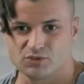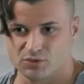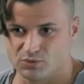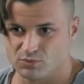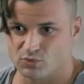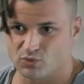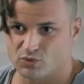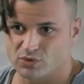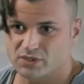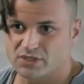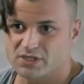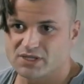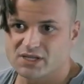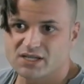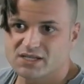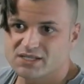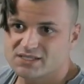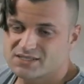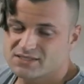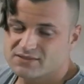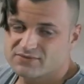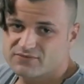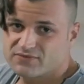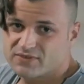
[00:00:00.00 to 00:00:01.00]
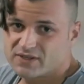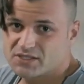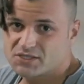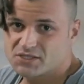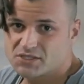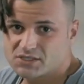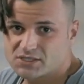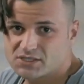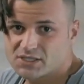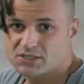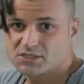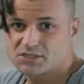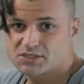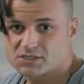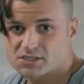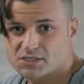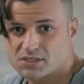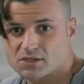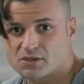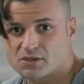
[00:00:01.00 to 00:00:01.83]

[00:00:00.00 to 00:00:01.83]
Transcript: 2 more days of finishing touches to